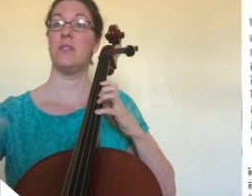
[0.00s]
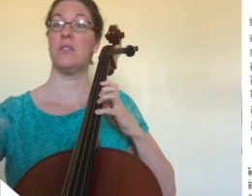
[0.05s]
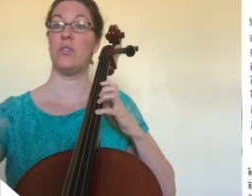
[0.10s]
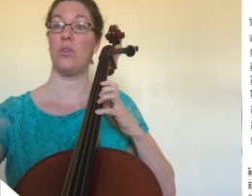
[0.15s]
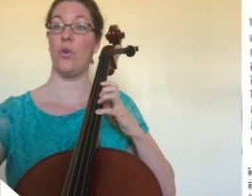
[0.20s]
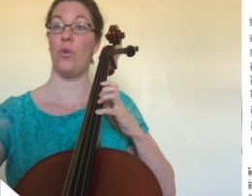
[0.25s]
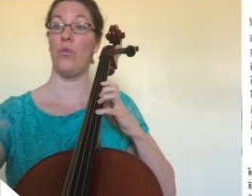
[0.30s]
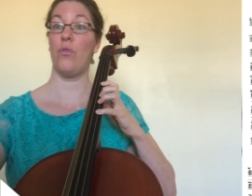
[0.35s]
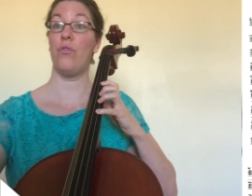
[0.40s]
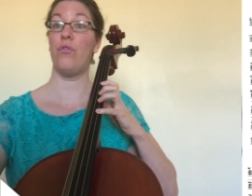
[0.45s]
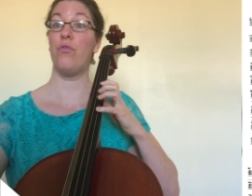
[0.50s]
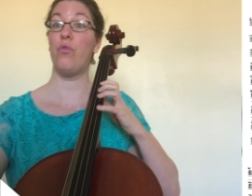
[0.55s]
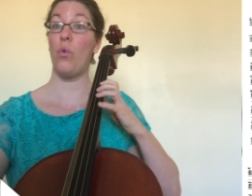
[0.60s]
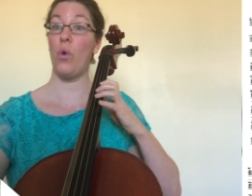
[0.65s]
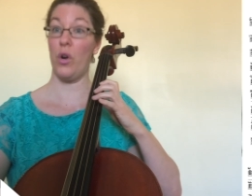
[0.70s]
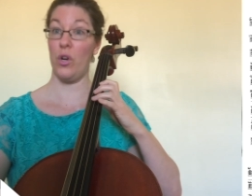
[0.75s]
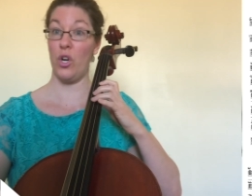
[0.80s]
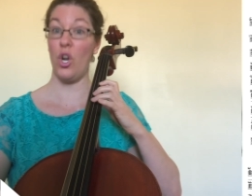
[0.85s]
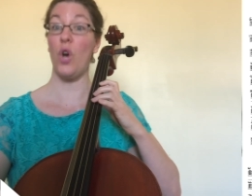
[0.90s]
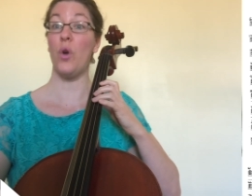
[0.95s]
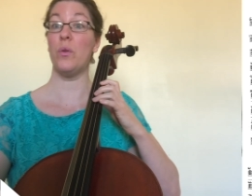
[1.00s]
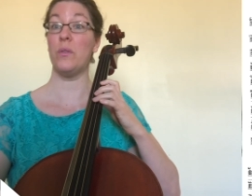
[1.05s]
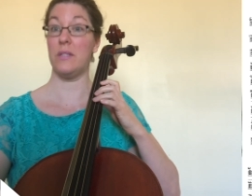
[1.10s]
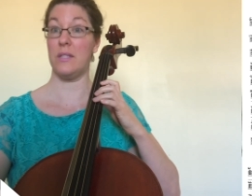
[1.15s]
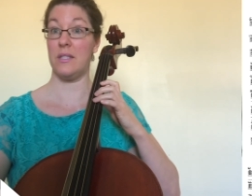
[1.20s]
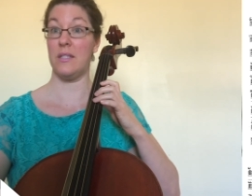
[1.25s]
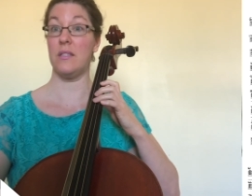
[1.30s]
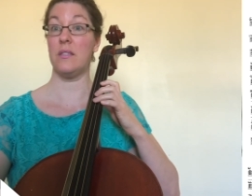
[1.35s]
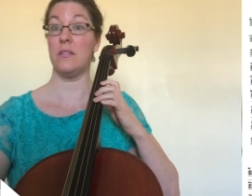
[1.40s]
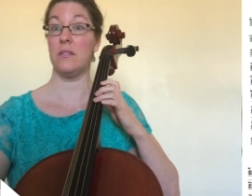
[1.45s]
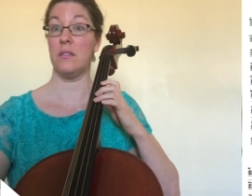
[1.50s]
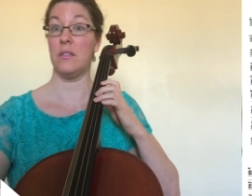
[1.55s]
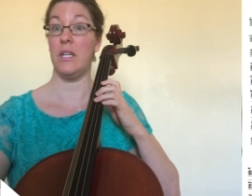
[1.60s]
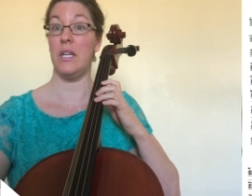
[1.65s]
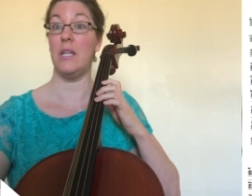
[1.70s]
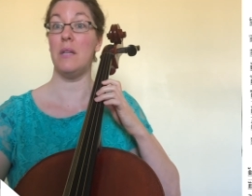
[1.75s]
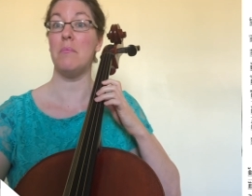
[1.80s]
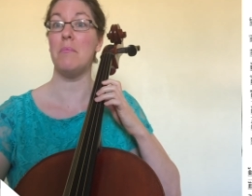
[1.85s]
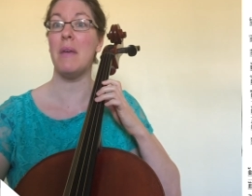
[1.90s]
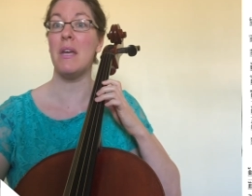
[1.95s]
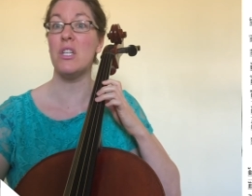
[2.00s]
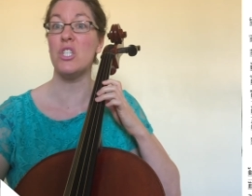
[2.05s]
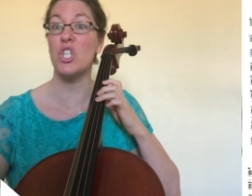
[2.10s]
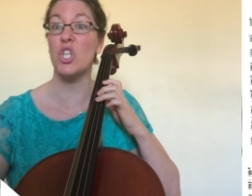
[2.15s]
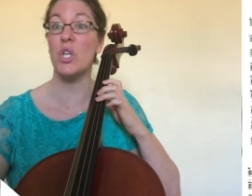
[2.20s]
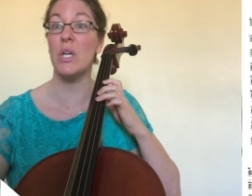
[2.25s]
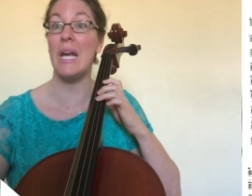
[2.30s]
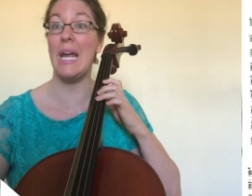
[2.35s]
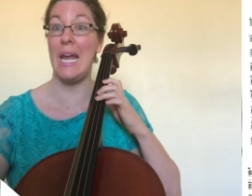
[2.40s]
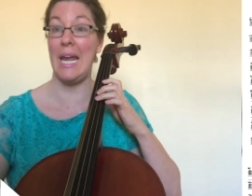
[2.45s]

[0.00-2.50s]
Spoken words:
So 4 notes in measure